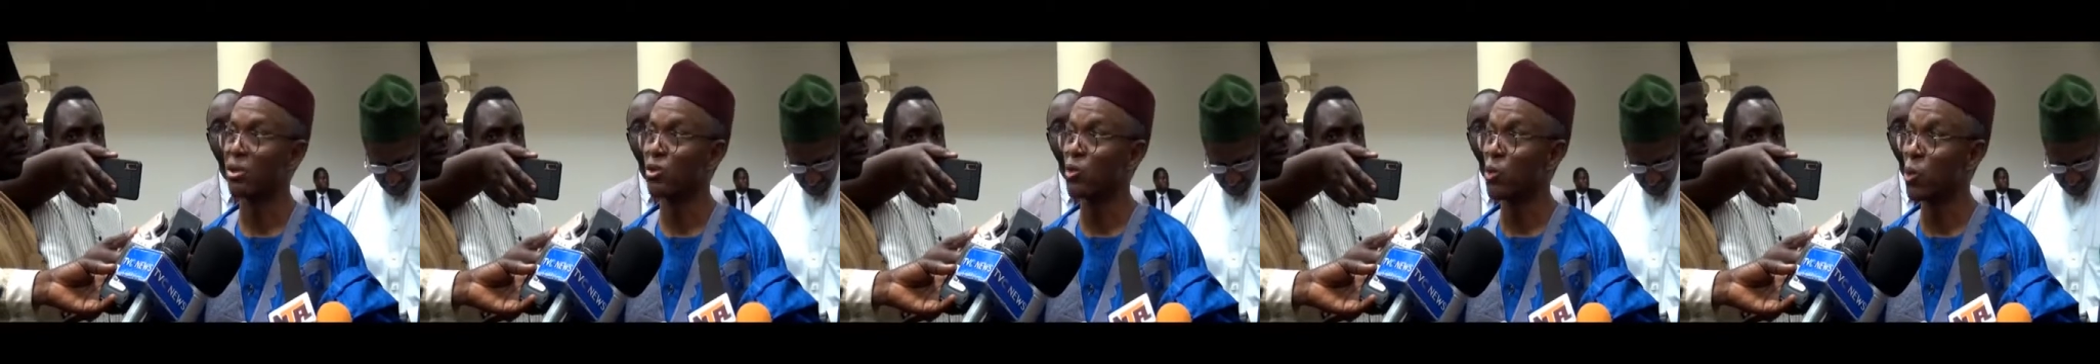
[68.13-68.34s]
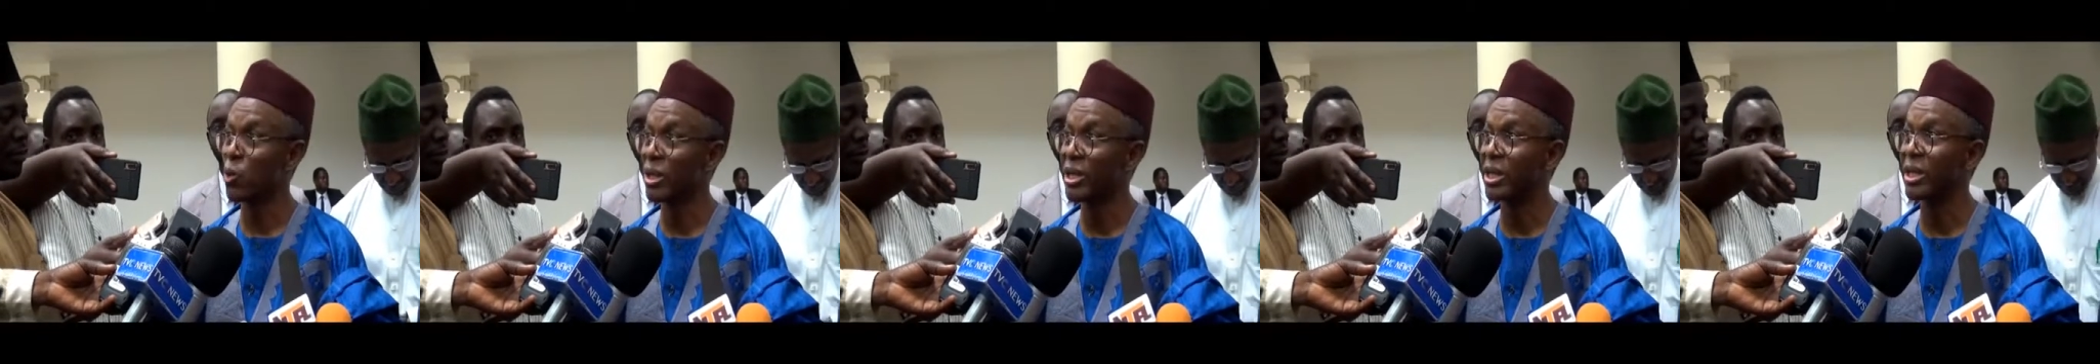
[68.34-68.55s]

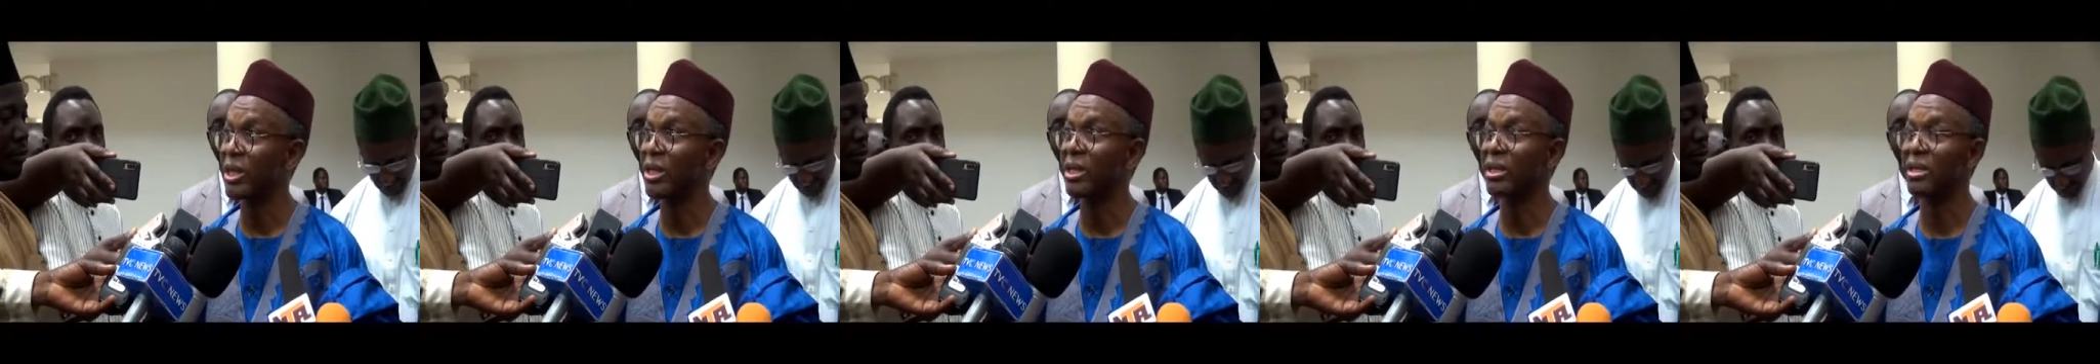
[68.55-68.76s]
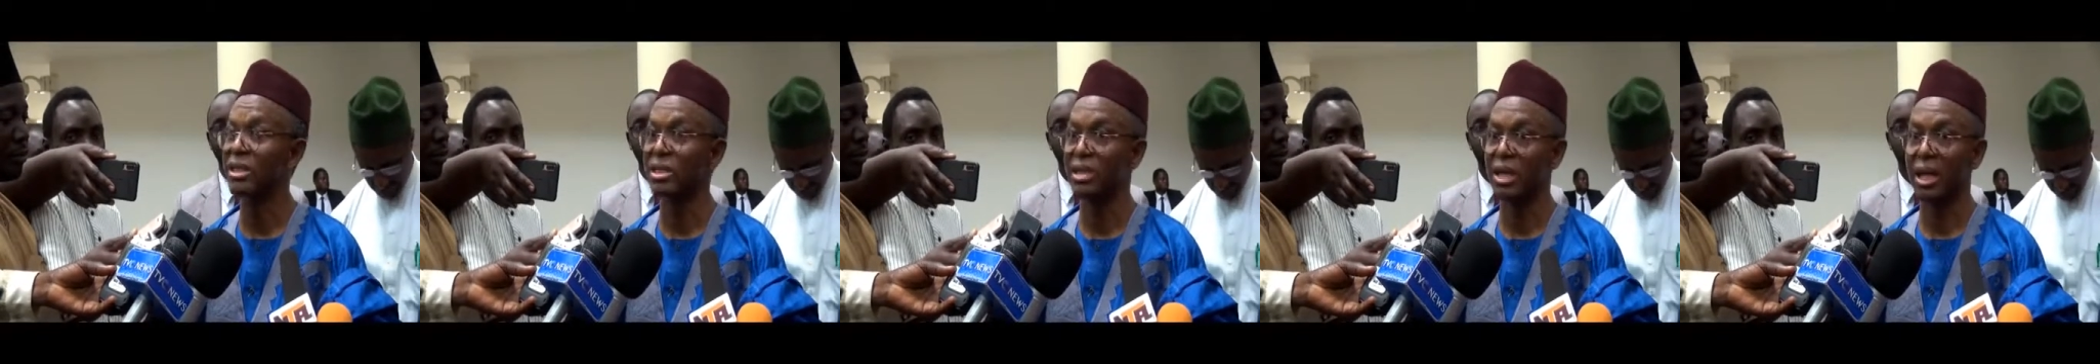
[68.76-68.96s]

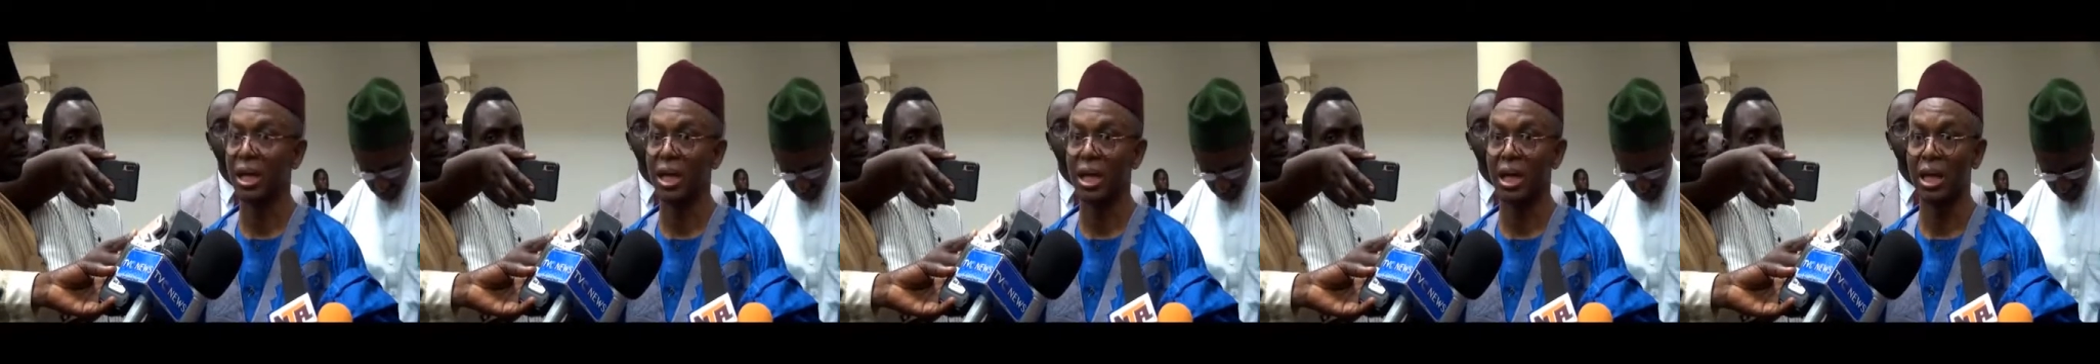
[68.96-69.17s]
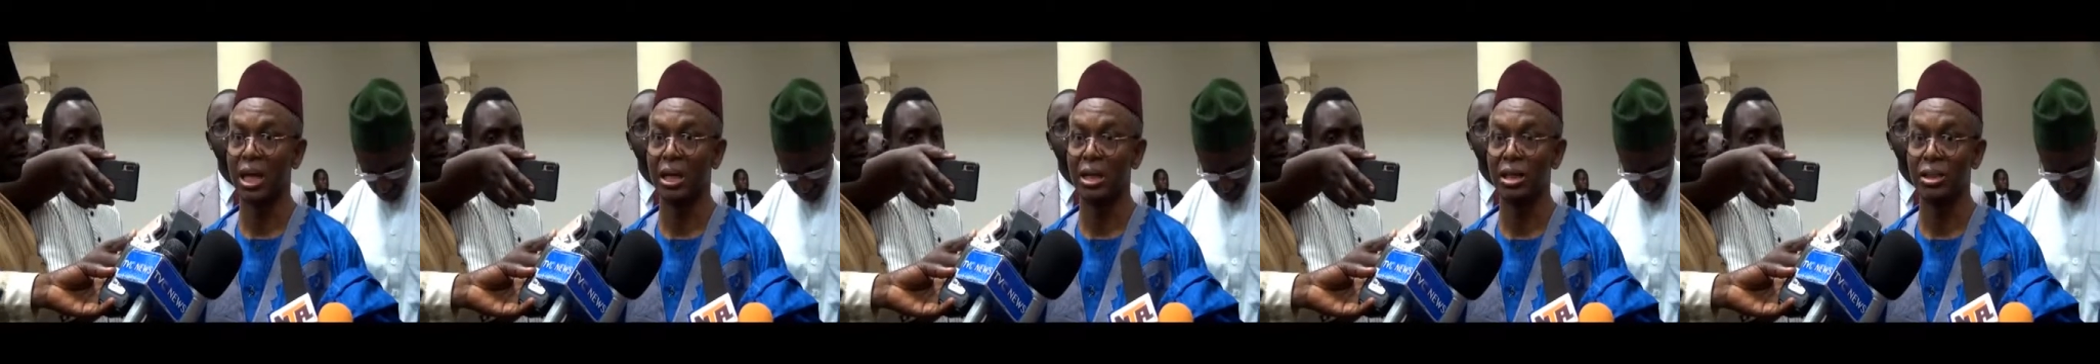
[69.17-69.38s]
toolkits
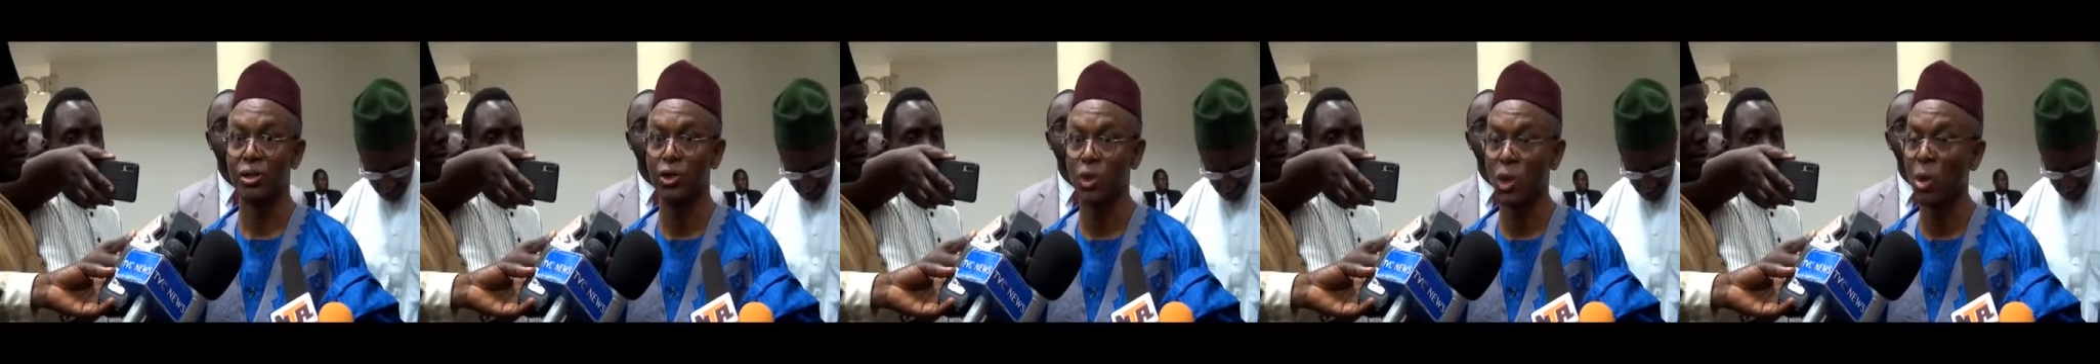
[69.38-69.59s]
and